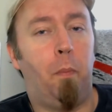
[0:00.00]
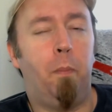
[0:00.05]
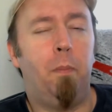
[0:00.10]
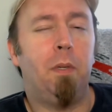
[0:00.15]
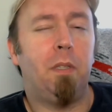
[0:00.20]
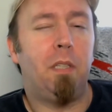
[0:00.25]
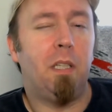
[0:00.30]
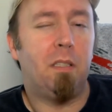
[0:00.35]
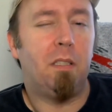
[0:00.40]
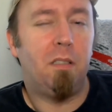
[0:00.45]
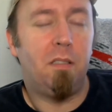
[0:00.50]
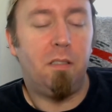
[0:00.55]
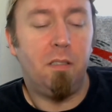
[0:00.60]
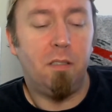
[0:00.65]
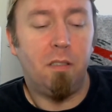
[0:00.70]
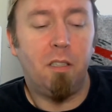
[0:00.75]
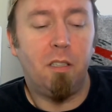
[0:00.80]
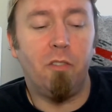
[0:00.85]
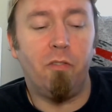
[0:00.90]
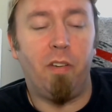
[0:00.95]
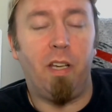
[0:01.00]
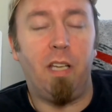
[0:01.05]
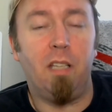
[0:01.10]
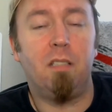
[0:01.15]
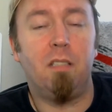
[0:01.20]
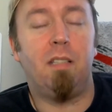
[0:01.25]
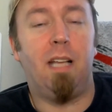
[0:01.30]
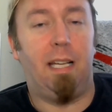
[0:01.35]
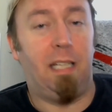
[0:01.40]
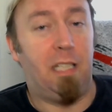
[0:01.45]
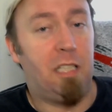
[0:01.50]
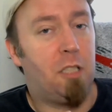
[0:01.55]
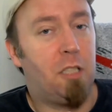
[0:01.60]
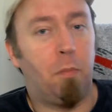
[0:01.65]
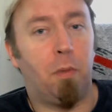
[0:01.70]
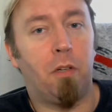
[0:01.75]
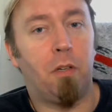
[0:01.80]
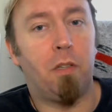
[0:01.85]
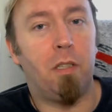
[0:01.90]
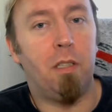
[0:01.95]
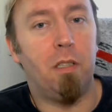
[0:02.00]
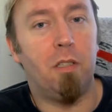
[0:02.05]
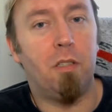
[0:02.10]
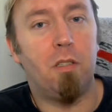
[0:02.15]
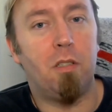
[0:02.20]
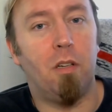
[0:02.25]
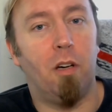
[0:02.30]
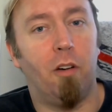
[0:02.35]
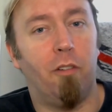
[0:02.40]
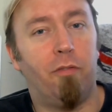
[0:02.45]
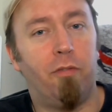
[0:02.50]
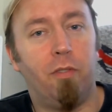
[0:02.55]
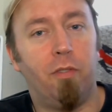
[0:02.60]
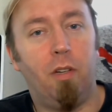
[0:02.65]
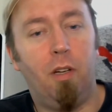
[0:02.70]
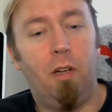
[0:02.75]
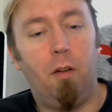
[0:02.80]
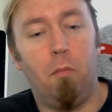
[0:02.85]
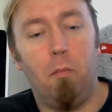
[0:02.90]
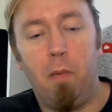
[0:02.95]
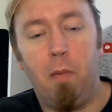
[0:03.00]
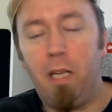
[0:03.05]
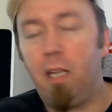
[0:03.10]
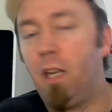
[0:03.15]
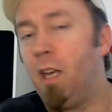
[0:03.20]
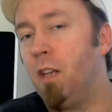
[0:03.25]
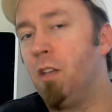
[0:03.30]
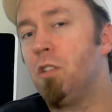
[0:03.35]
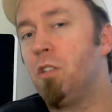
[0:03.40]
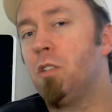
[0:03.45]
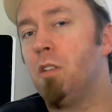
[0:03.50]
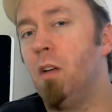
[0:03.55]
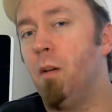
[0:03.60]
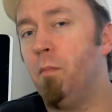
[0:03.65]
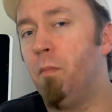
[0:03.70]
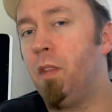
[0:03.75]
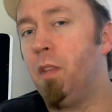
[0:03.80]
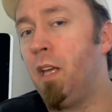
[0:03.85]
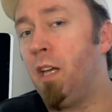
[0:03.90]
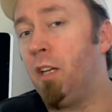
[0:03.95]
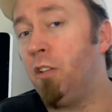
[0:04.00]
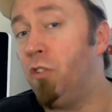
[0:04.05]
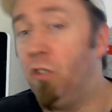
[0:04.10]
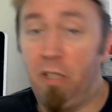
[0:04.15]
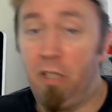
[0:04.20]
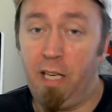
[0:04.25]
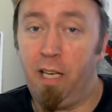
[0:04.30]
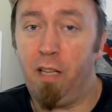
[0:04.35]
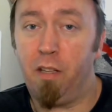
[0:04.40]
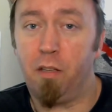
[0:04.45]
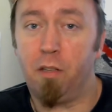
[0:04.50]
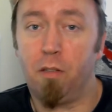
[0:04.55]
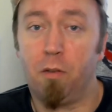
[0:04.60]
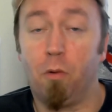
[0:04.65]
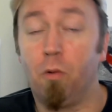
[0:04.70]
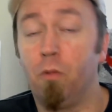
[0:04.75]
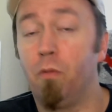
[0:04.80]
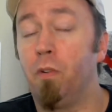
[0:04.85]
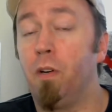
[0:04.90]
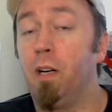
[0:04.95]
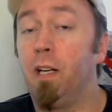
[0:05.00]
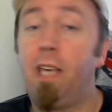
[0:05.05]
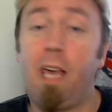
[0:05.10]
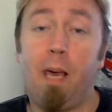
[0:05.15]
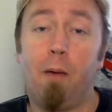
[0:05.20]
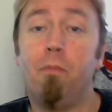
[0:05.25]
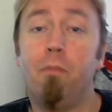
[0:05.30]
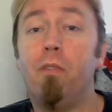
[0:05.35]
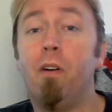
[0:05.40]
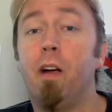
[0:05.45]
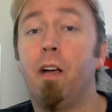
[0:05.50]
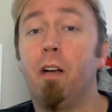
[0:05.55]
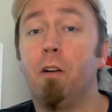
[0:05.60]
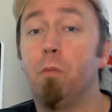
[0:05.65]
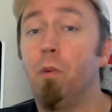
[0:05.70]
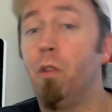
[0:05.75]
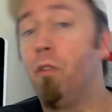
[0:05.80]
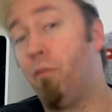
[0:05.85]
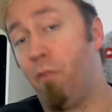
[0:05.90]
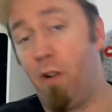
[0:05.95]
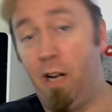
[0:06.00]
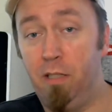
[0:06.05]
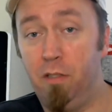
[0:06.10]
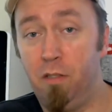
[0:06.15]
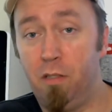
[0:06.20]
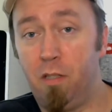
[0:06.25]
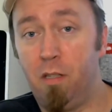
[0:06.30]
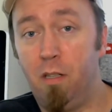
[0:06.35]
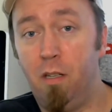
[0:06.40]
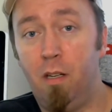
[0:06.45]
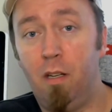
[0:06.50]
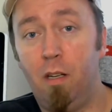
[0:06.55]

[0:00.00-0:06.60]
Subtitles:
but it still conveys that experience of making something together over a campfire with friends.